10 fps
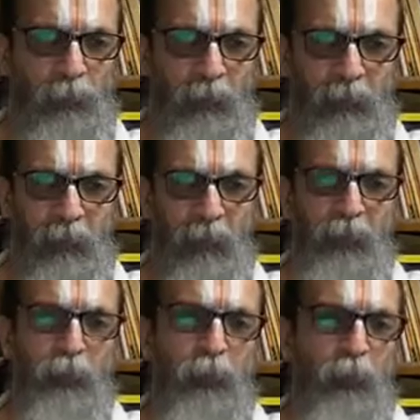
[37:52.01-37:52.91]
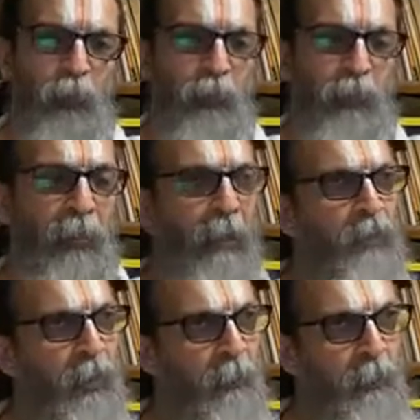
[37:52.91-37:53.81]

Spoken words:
further leads you to financial